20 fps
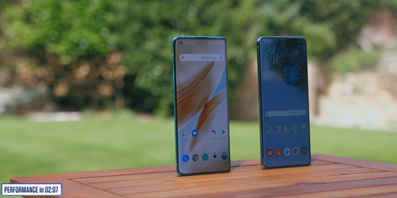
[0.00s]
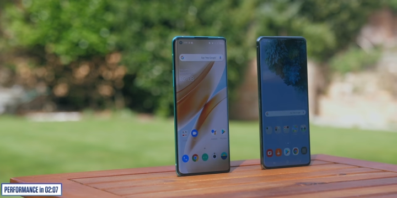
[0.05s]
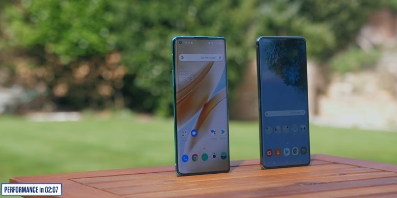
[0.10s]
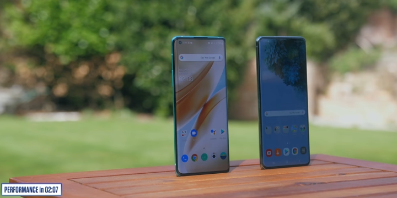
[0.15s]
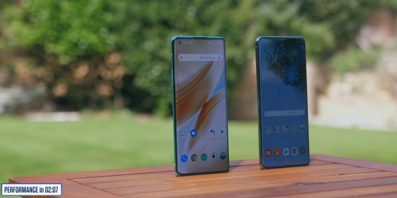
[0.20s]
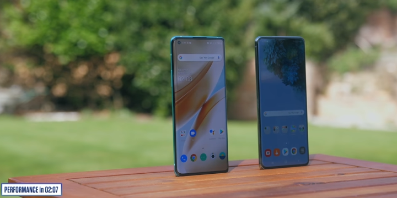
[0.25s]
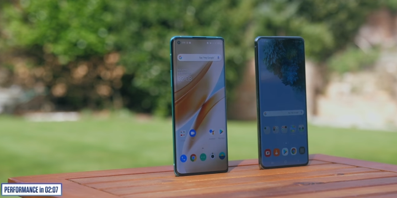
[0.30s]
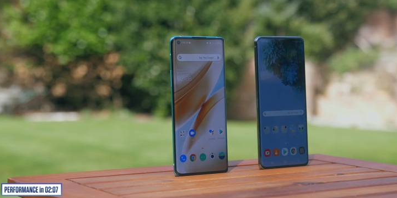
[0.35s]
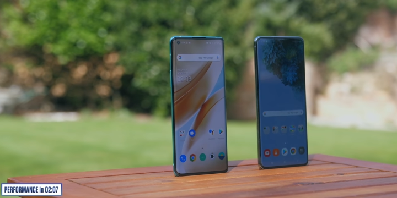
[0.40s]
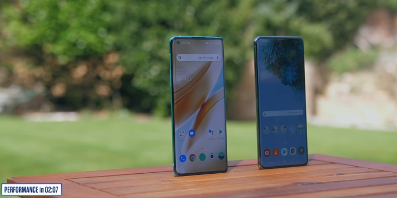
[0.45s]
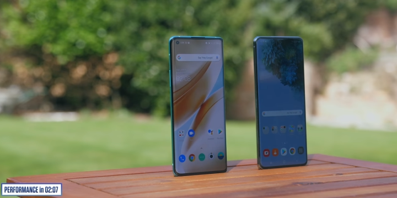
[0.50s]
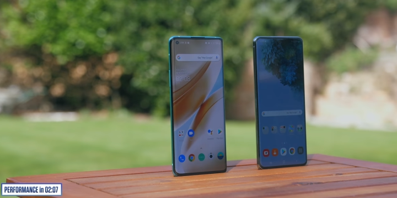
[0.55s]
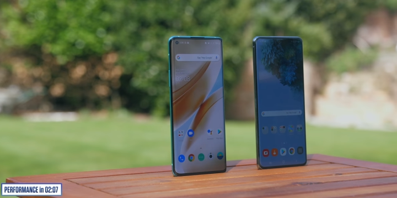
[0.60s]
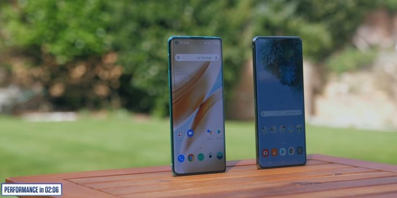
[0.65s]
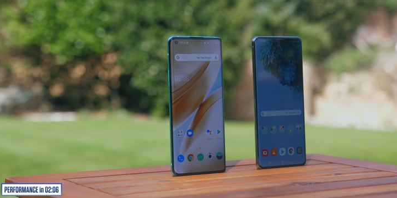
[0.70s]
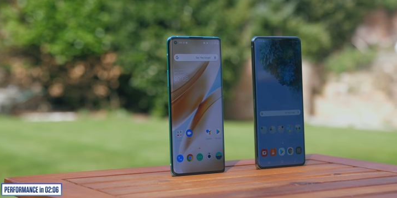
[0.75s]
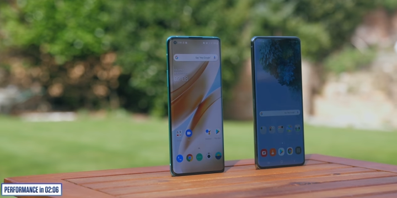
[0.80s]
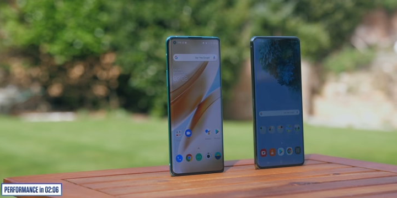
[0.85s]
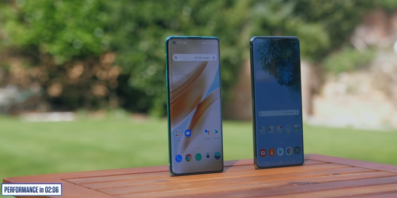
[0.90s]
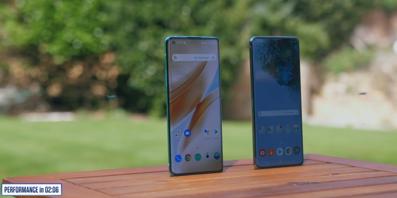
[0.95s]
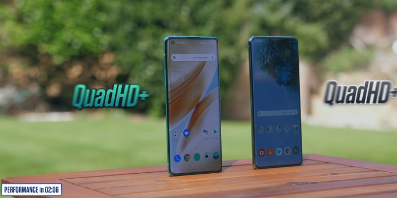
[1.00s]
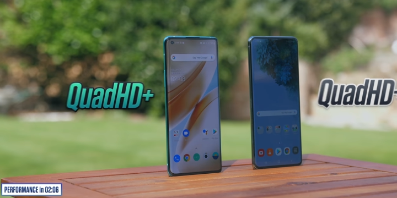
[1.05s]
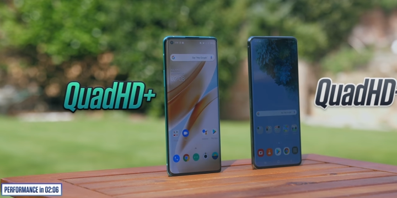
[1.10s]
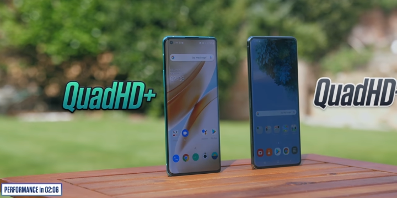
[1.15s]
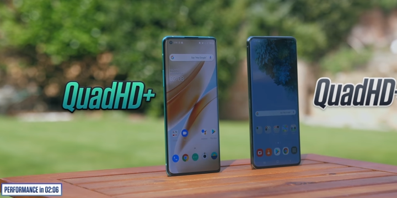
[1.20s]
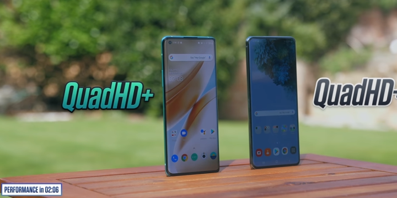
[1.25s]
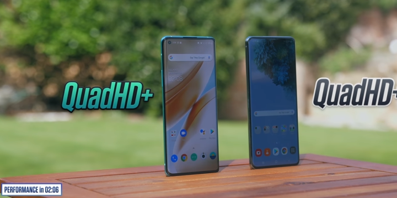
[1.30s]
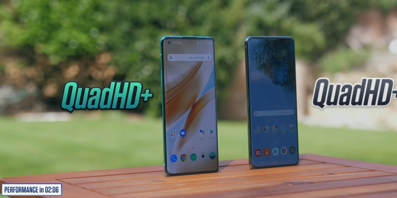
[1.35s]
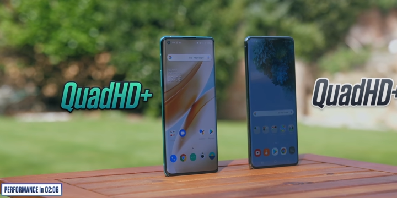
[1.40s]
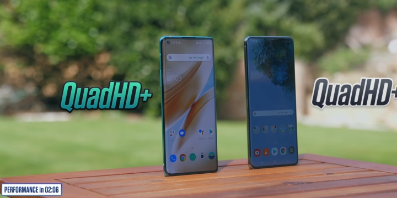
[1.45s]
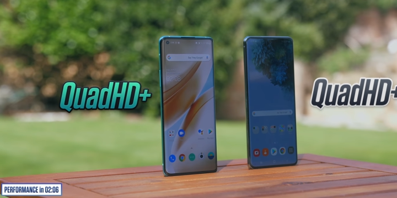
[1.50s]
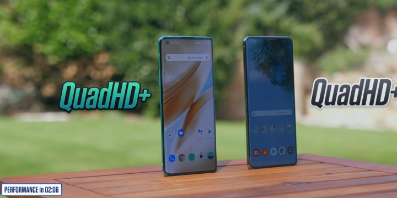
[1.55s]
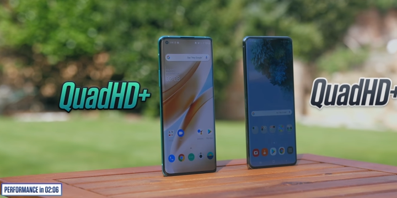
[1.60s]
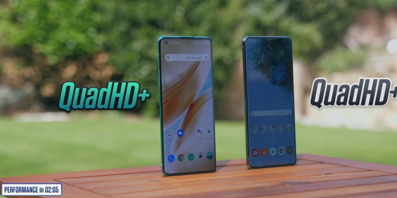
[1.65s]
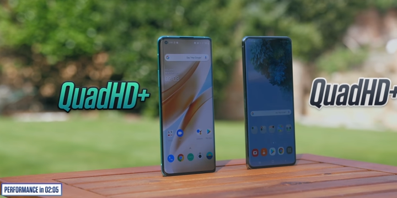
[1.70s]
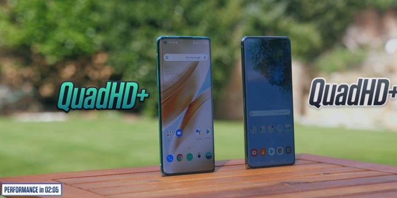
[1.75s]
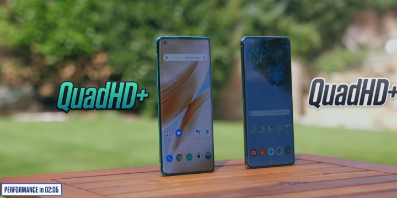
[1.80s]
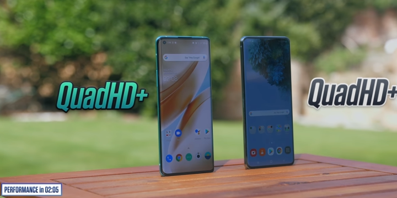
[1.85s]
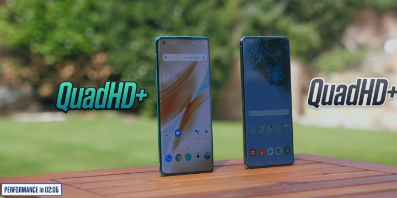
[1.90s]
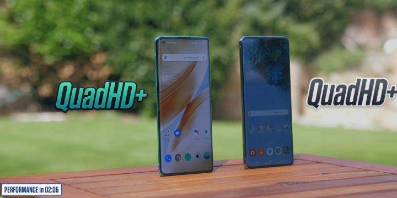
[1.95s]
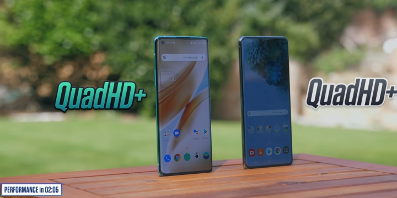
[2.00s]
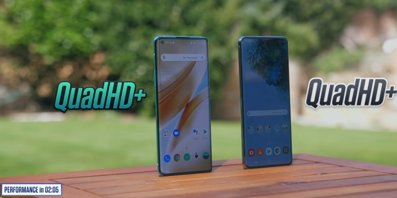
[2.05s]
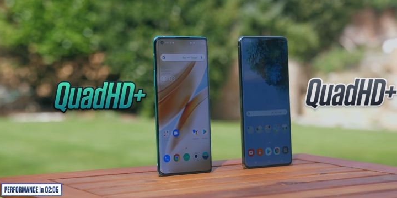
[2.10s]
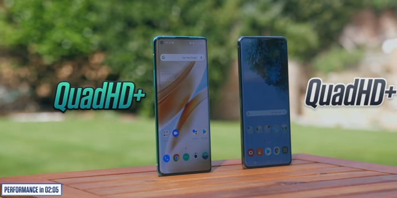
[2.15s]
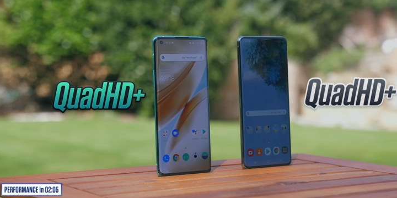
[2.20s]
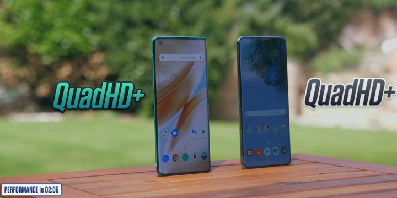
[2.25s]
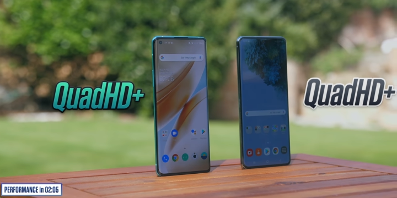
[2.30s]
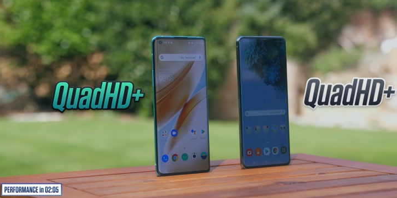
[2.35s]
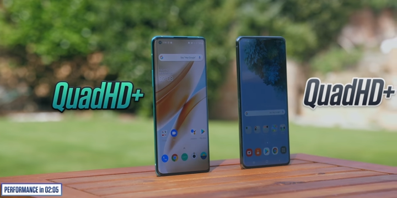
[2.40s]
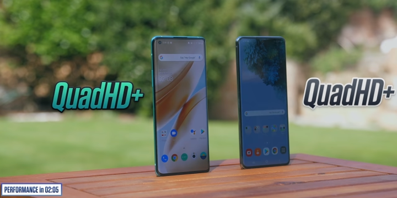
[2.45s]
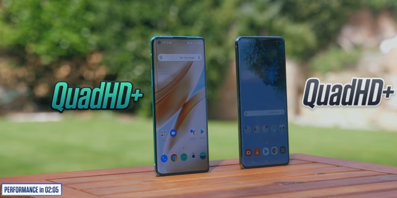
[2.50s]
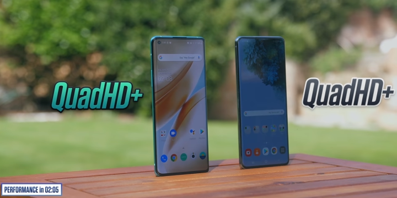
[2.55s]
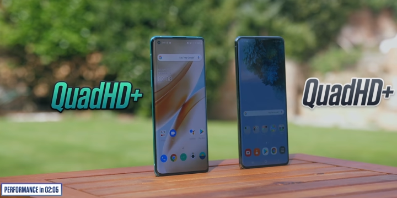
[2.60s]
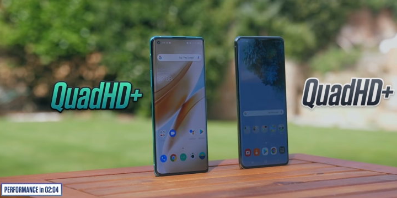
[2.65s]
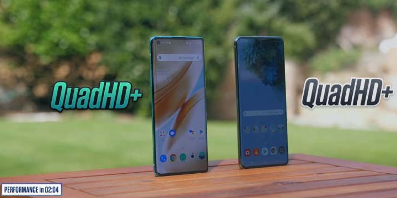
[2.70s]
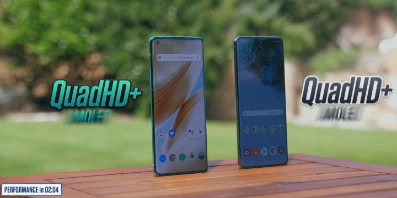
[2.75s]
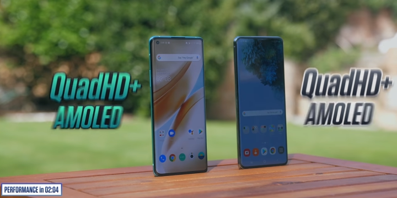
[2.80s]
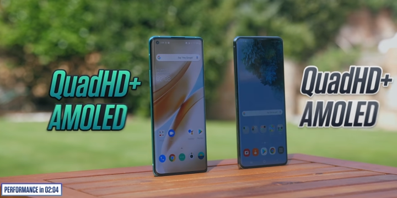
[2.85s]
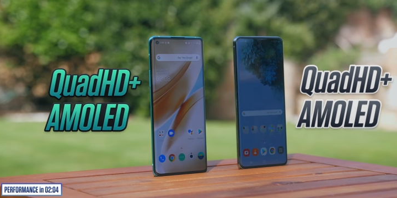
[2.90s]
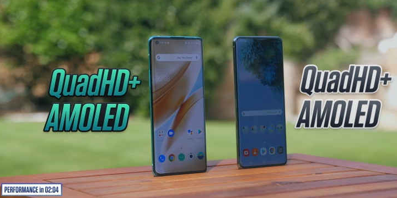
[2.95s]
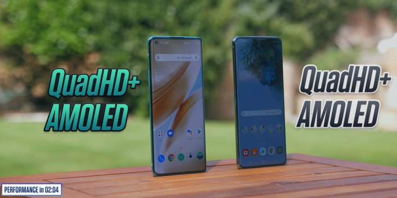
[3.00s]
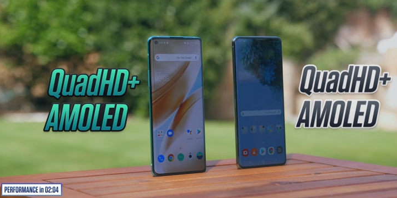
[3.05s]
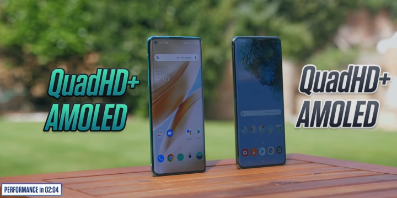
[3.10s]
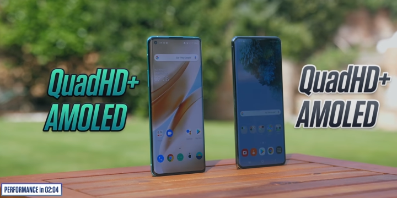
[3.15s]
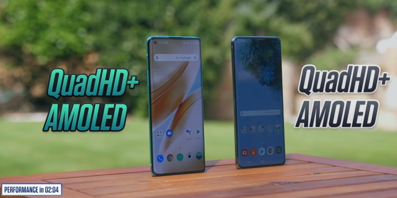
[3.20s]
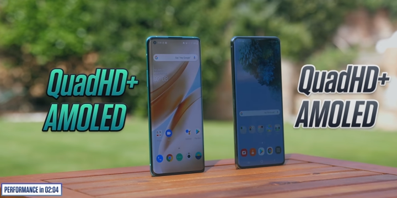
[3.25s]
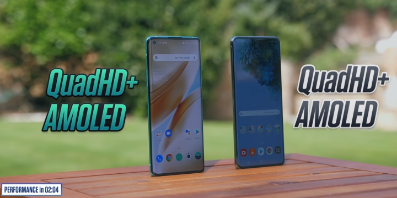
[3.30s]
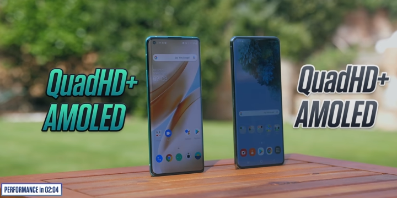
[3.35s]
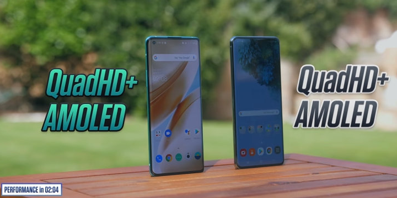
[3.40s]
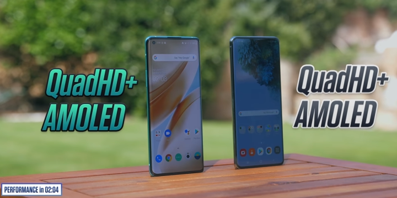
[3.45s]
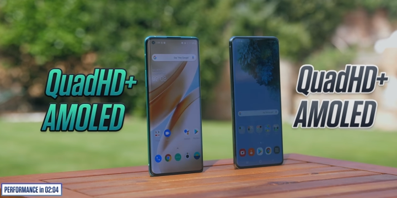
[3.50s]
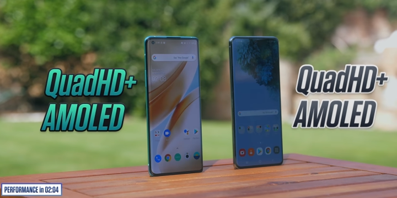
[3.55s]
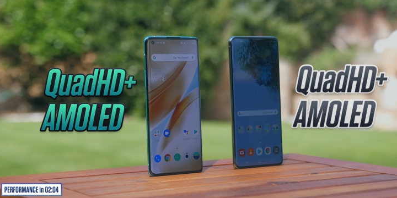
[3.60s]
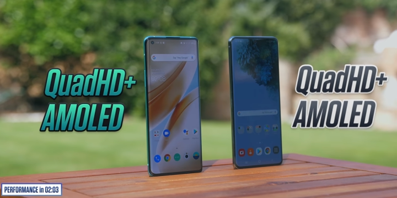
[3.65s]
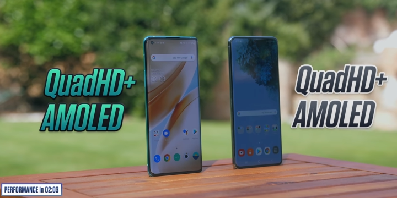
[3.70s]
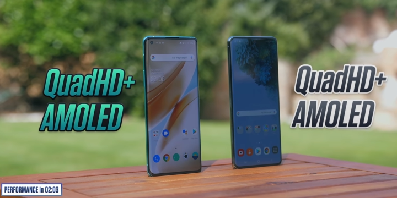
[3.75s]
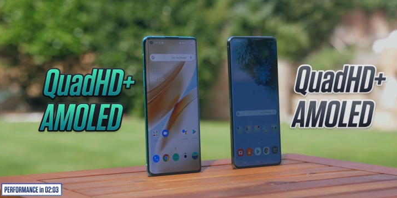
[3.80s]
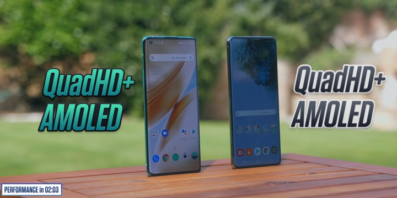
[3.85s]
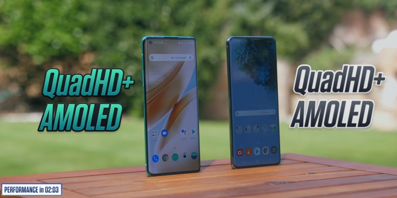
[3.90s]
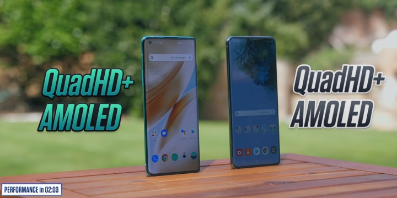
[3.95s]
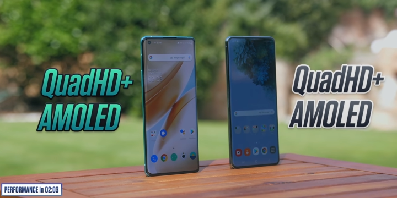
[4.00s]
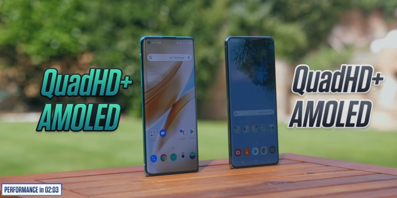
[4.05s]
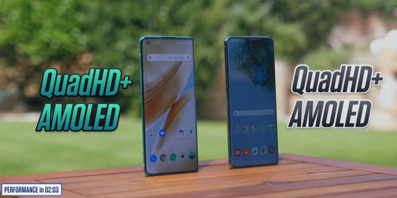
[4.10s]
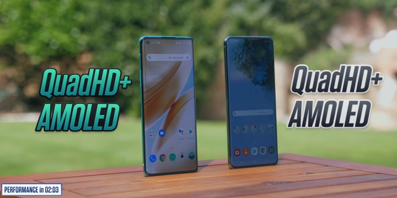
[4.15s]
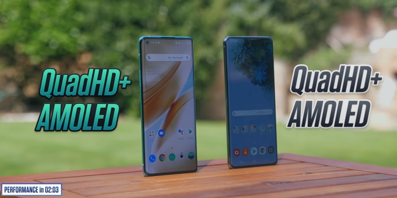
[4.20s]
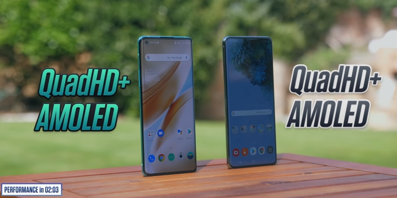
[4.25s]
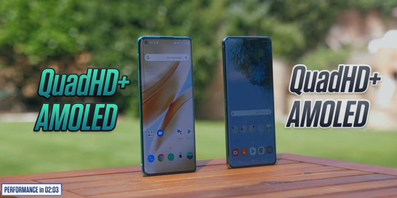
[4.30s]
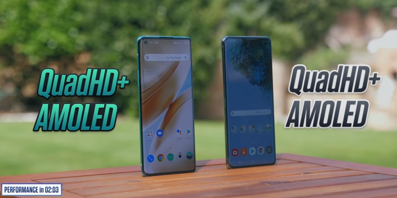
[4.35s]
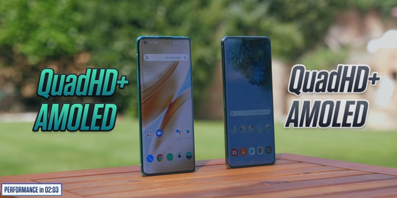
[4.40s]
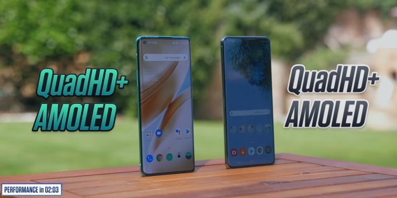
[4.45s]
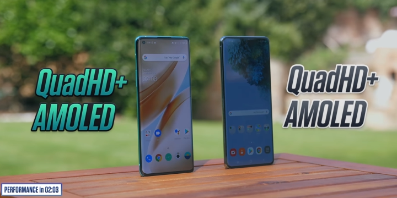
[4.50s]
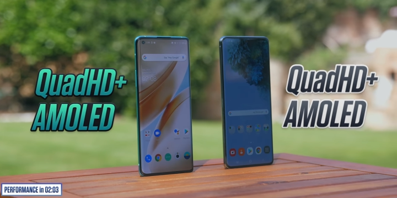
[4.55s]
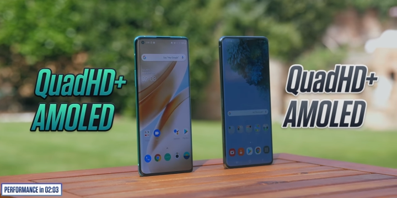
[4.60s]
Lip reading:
(no speaker visible)